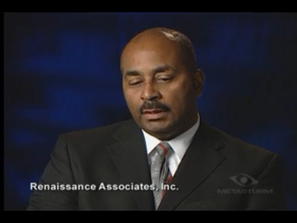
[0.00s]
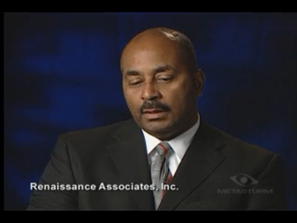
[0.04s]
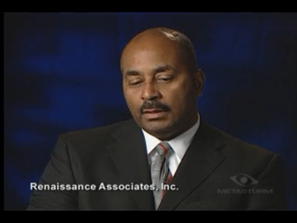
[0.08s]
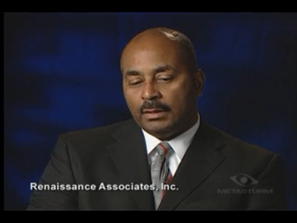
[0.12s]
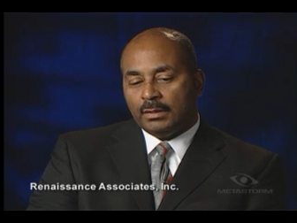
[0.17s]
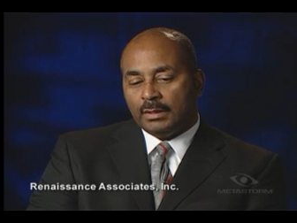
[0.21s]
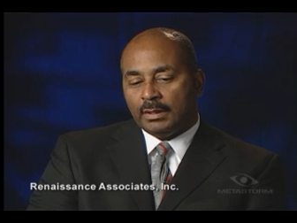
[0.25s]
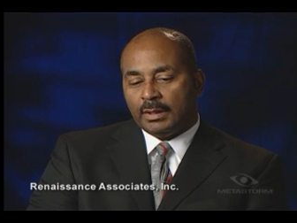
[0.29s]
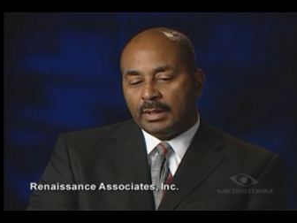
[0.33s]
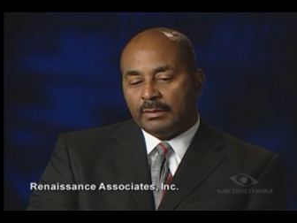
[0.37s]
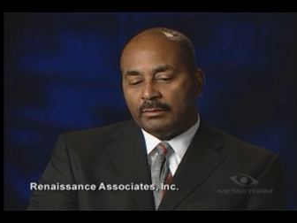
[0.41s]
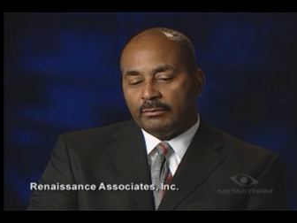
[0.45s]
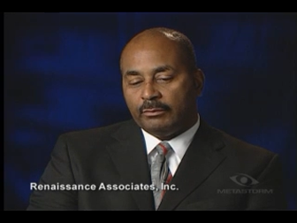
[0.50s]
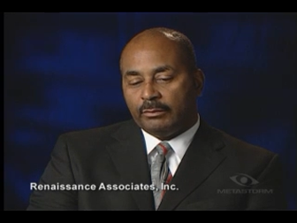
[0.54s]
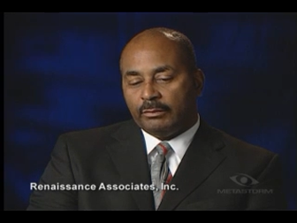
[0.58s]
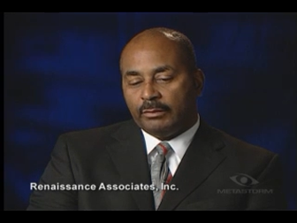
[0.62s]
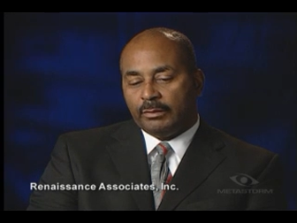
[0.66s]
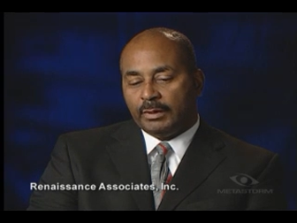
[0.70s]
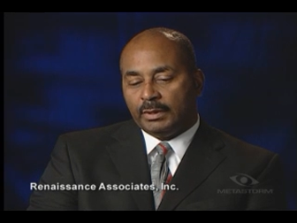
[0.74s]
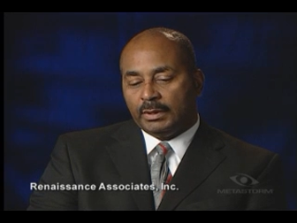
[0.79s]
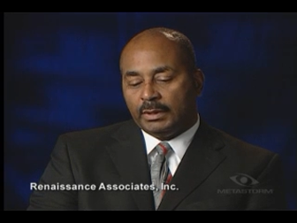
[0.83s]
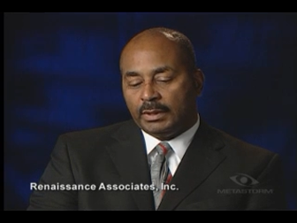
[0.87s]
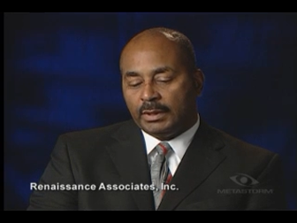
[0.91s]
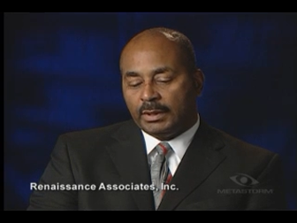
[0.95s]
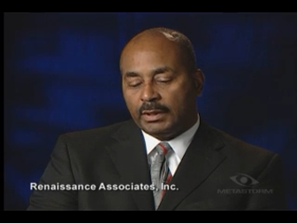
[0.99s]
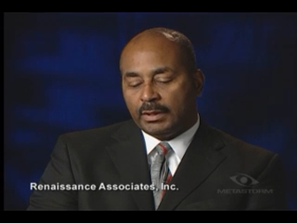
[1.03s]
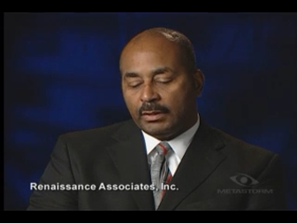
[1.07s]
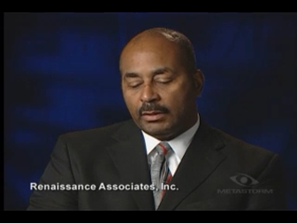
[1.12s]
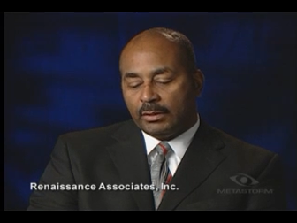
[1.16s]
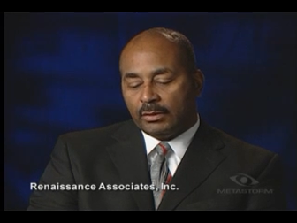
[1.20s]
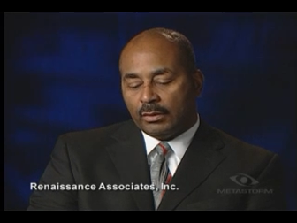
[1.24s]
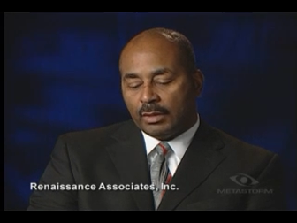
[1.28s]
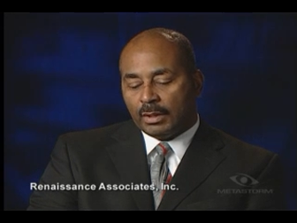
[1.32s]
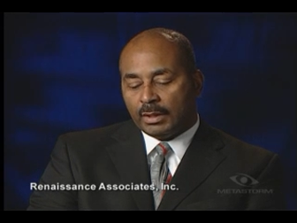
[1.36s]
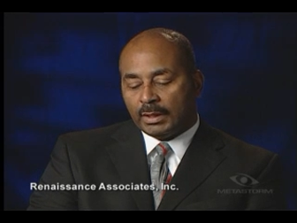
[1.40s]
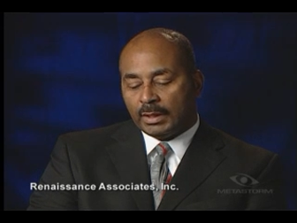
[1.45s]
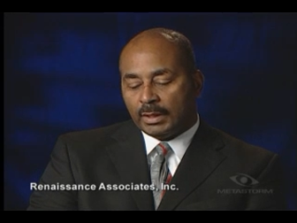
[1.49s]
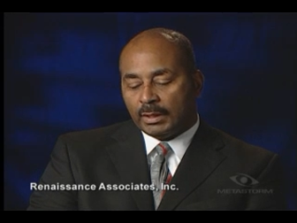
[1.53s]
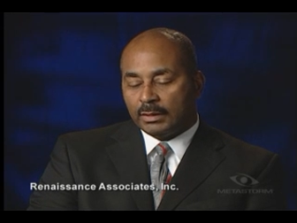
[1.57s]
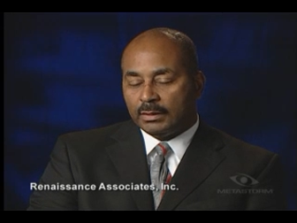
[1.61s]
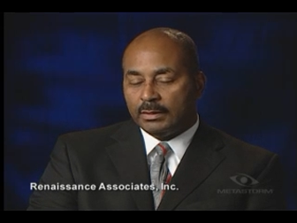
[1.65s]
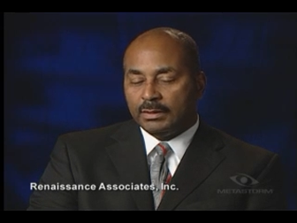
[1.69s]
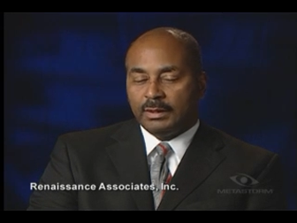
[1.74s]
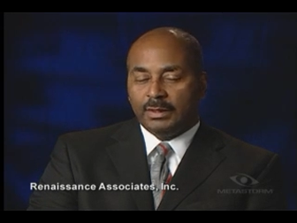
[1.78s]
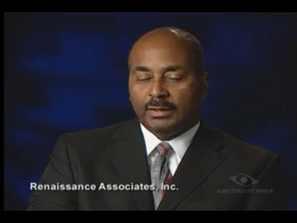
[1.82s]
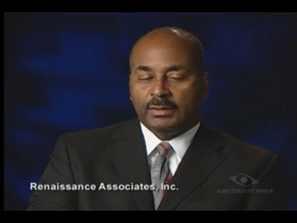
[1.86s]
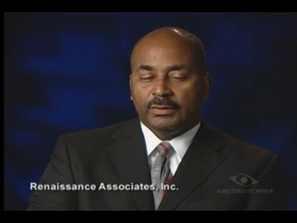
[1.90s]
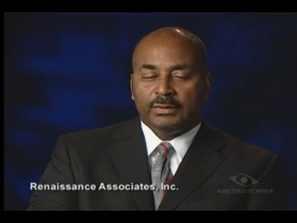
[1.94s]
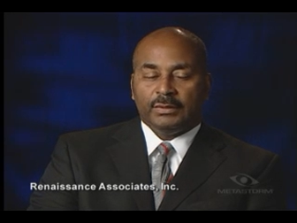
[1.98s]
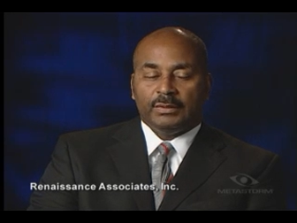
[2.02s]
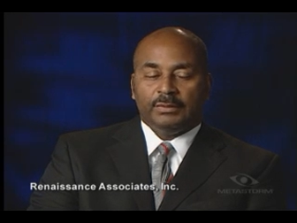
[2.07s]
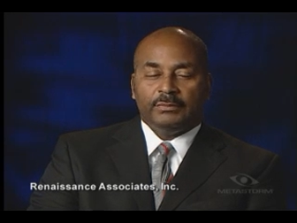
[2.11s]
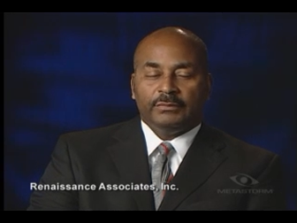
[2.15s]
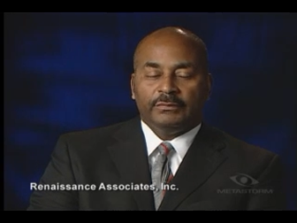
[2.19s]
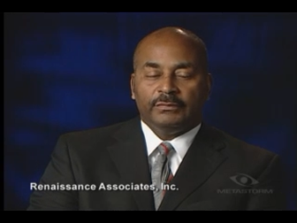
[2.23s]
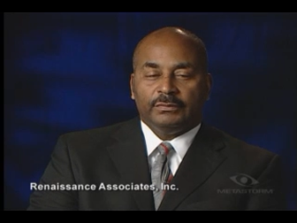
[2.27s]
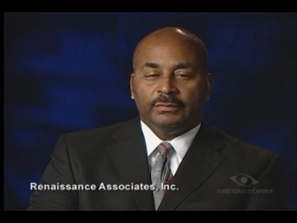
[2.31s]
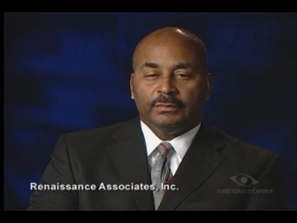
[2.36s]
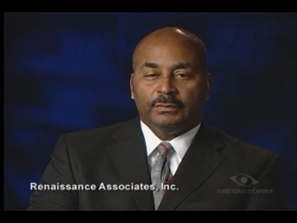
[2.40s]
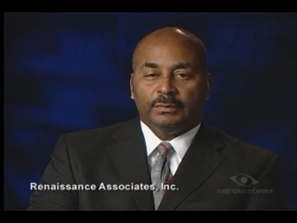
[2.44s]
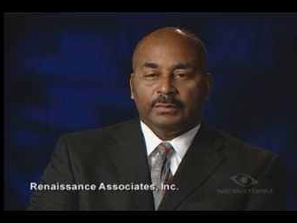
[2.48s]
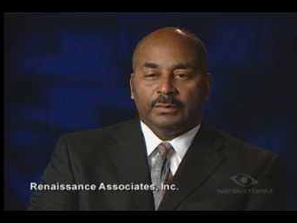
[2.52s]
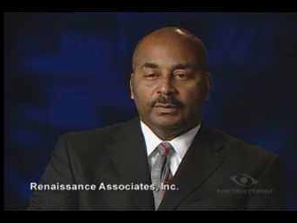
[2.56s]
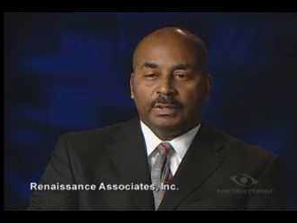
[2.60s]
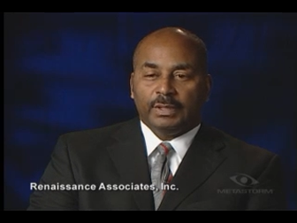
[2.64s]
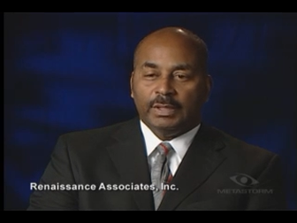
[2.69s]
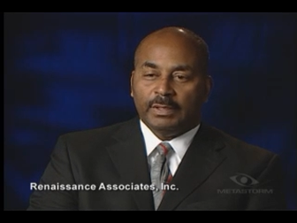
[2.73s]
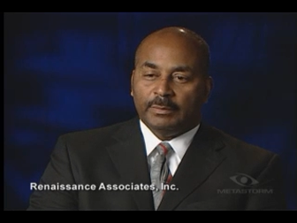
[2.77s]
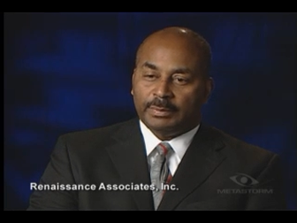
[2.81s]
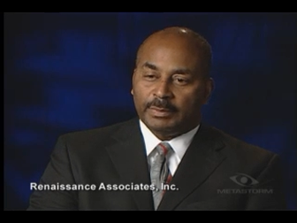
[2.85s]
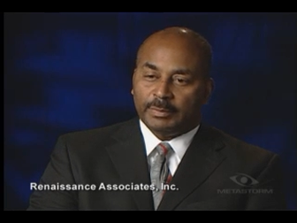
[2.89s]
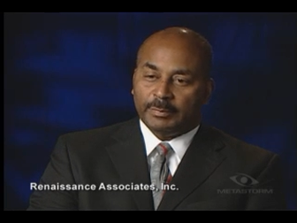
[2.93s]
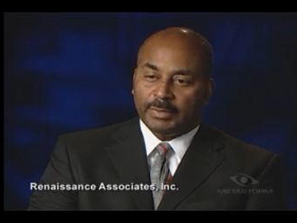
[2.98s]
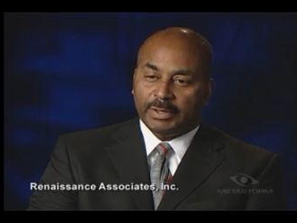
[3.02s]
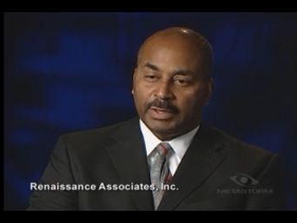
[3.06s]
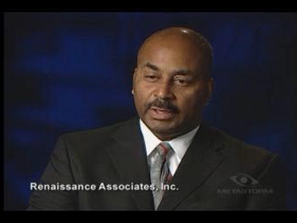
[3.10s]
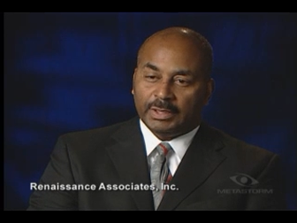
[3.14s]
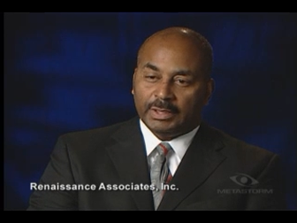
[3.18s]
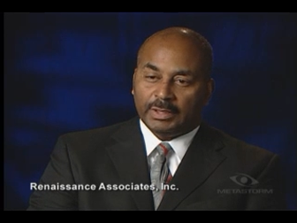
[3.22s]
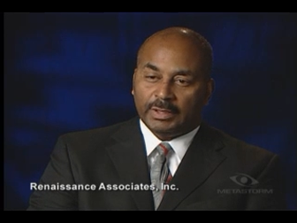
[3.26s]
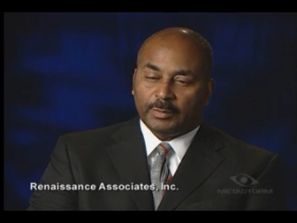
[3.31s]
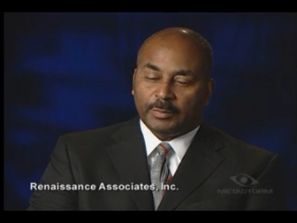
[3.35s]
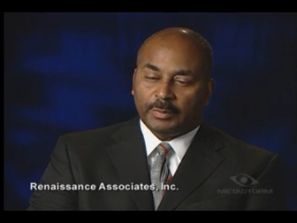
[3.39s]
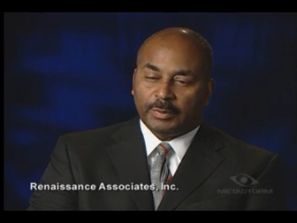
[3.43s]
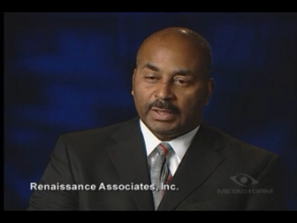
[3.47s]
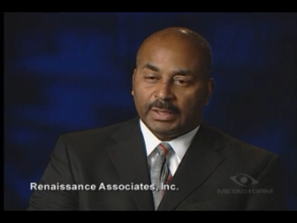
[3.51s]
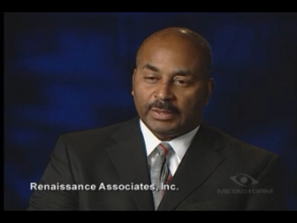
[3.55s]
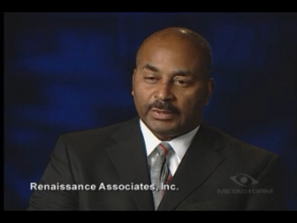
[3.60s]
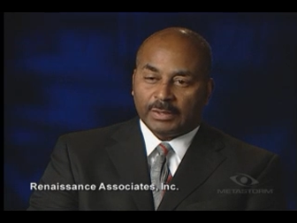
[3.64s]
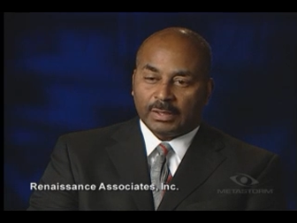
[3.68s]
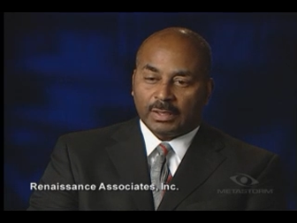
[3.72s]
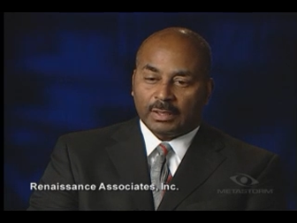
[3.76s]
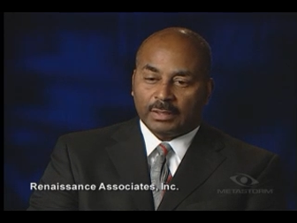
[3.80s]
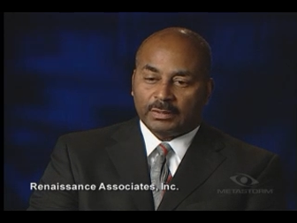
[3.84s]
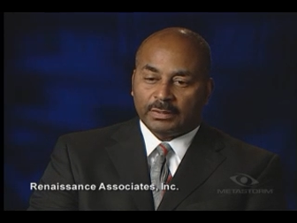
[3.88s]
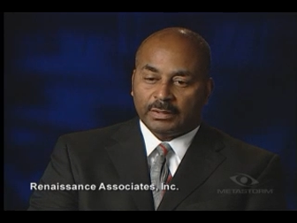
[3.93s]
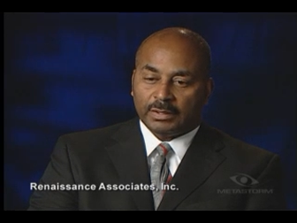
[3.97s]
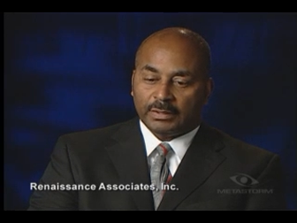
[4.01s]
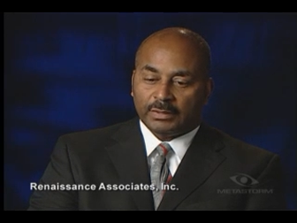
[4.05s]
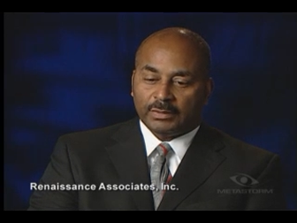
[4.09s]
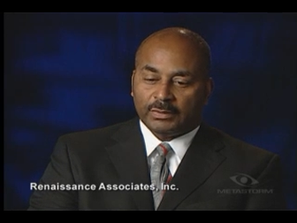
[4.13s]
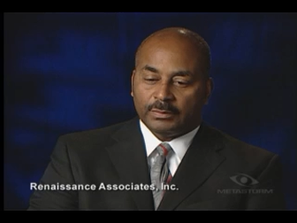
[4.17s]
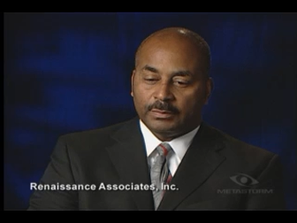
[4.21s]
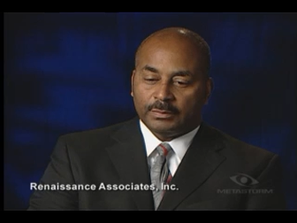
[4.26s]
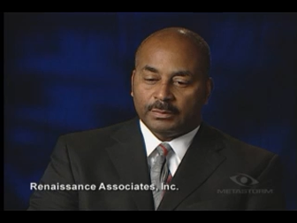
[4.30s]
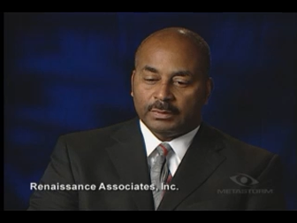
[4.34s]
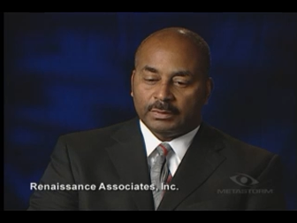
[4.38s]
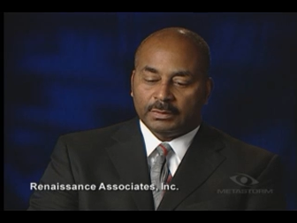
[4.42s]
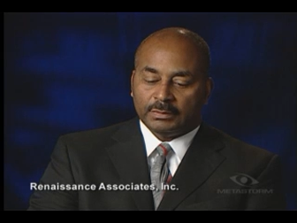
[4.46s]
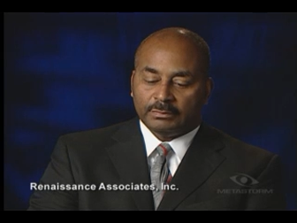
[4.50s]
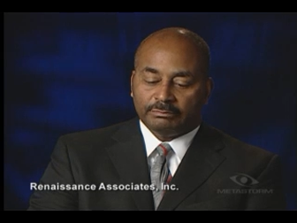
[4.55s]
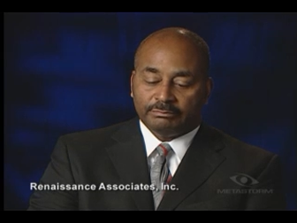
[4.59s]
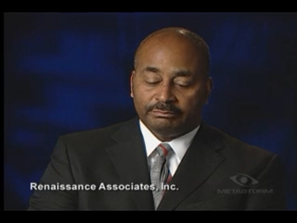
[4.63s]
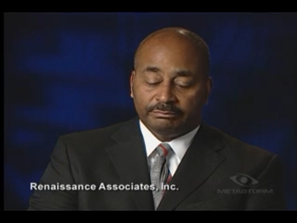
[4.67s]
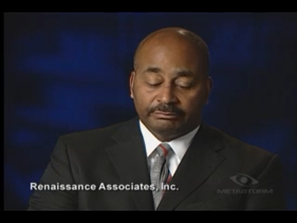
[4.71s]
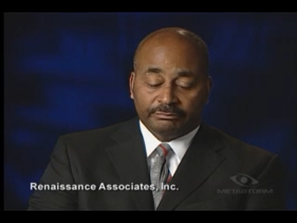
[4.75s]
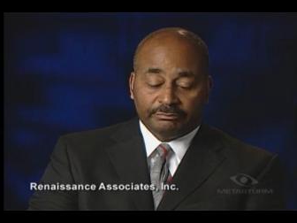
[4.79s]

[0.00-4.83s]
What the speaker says: that really caught our attention for implementing an enterprise architecture were,